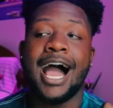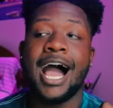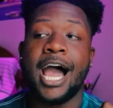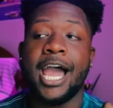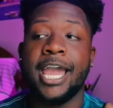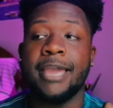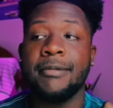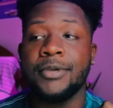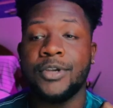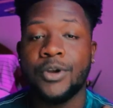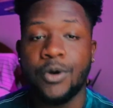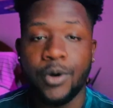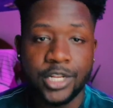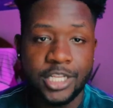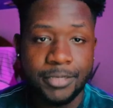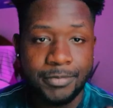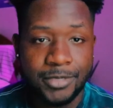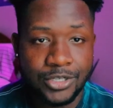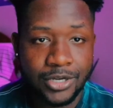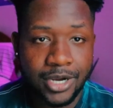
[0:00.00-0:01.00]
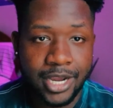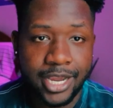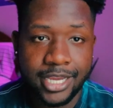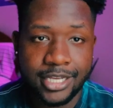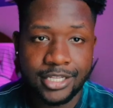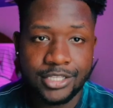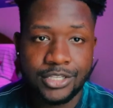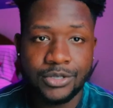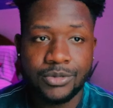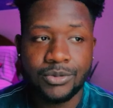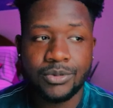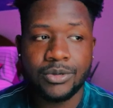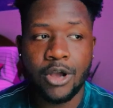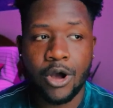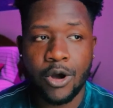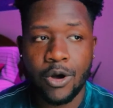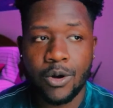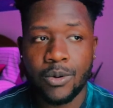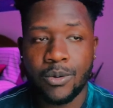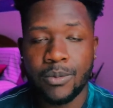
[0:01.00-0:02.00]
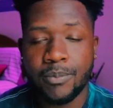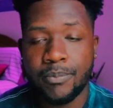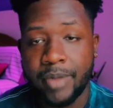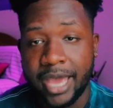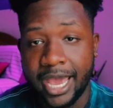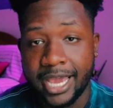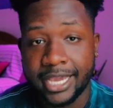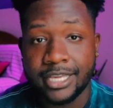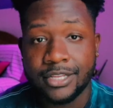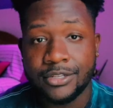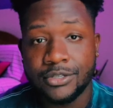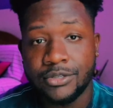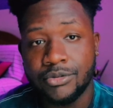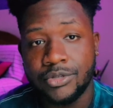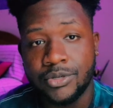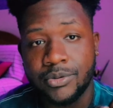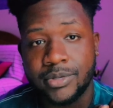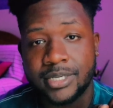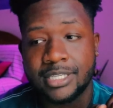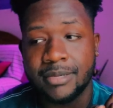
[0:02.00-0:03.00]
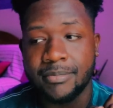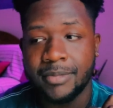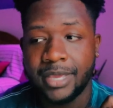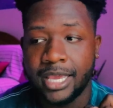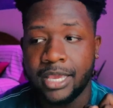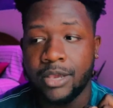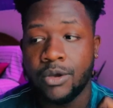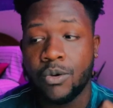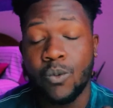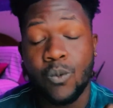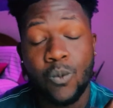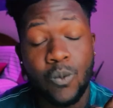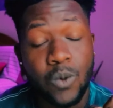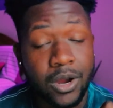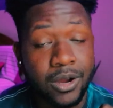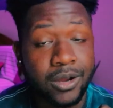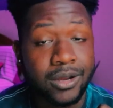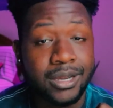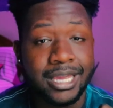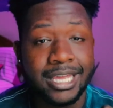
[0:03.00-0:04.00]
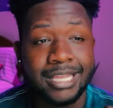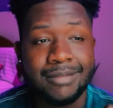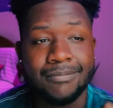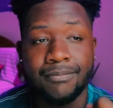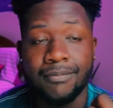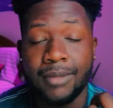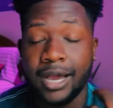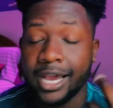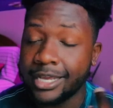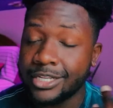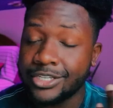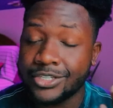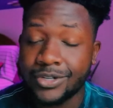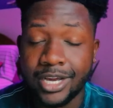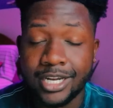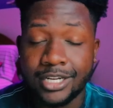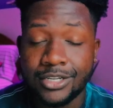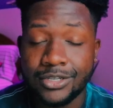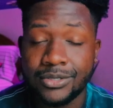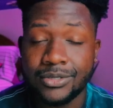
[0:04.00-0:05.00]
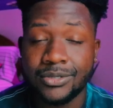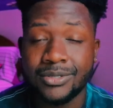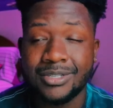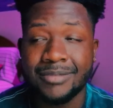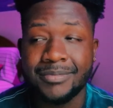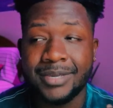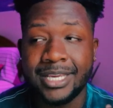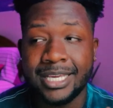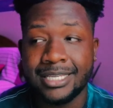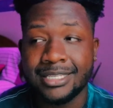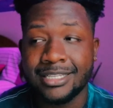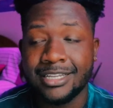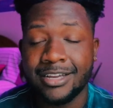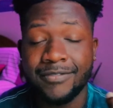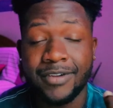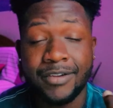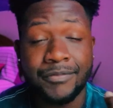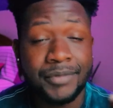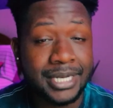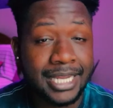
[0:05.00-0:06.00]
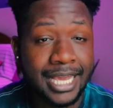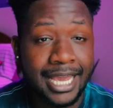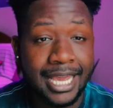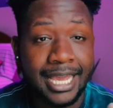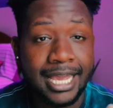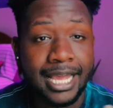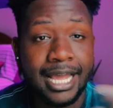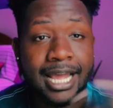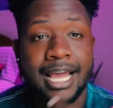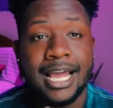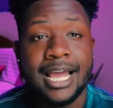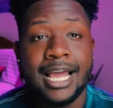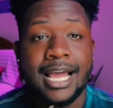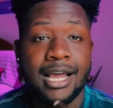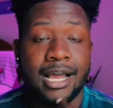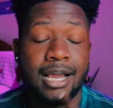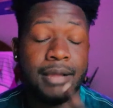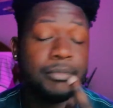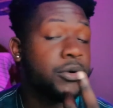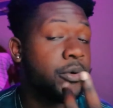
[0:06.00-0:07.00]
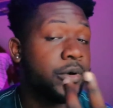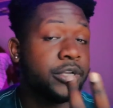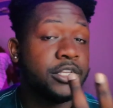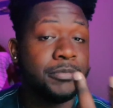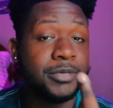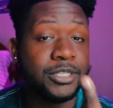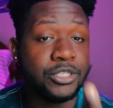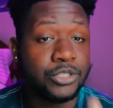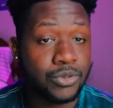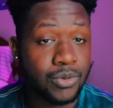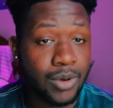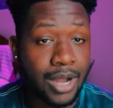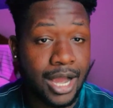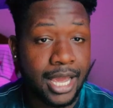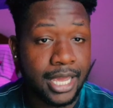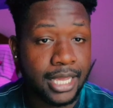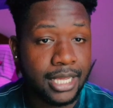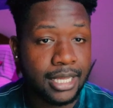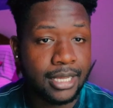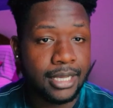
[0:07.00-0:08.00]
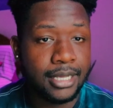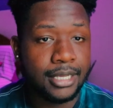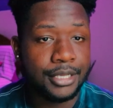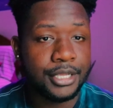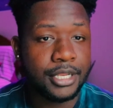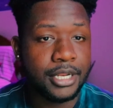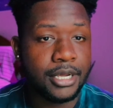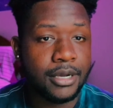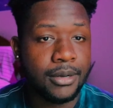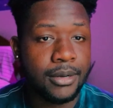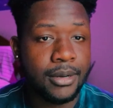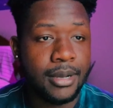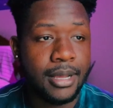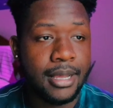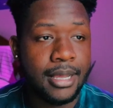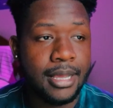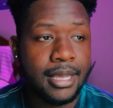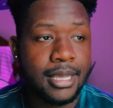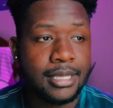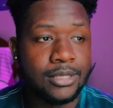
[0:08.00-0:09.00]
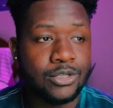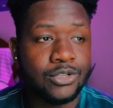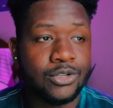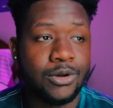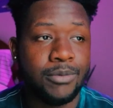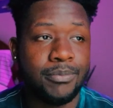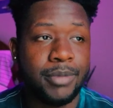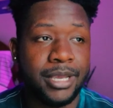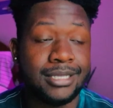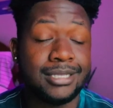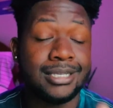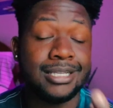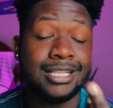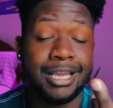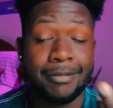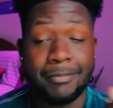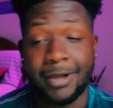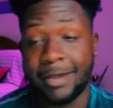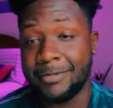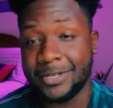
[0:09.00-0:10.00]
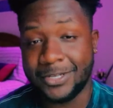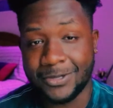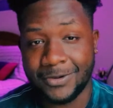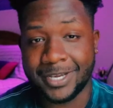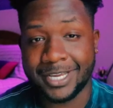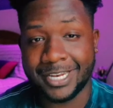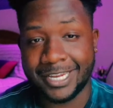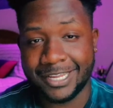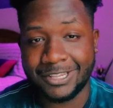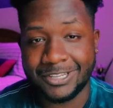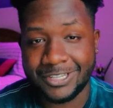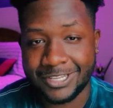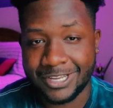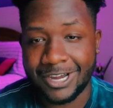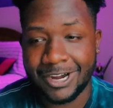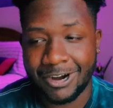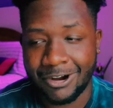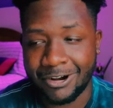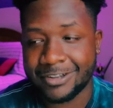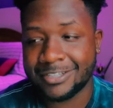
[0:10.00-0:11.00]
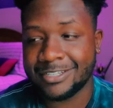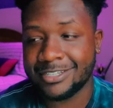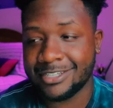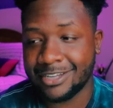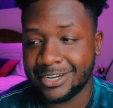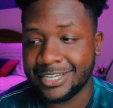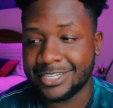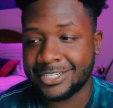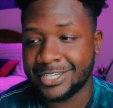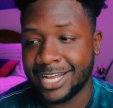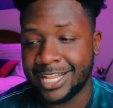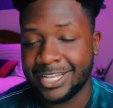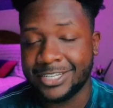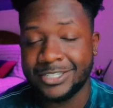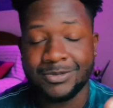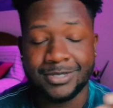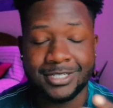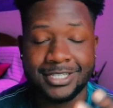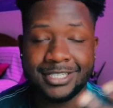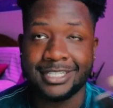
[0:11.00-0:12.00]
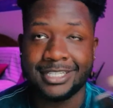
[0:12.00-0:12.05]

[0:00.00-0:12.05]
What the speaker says: I'm going to be trying to go back into doing some ink work and might try to do some ink stuff every day. I'm going to be trying, you know? So basically I might be doing another art study challenge, which